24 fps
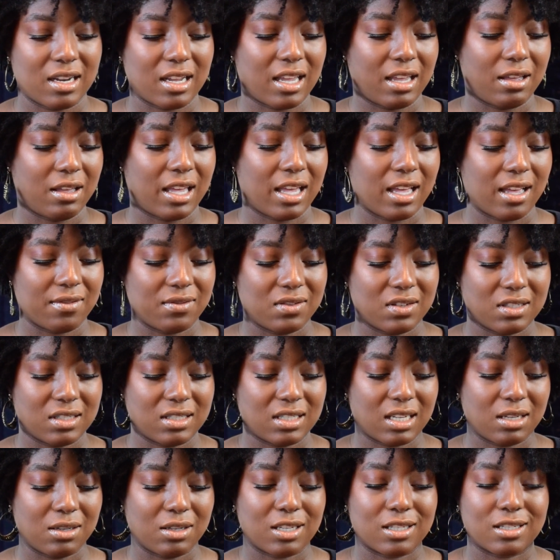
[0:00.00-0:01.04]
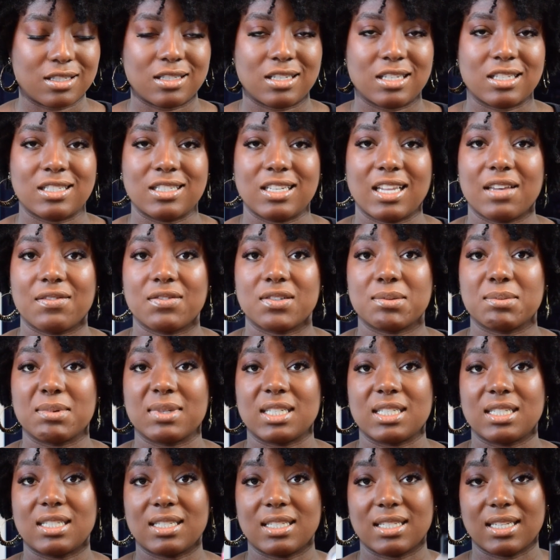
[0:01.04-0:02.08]
I have to say, because it doesn't have as
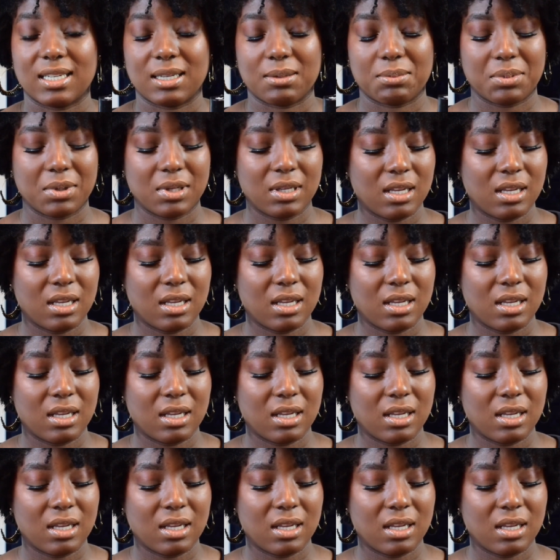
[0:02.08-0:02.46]
much slip.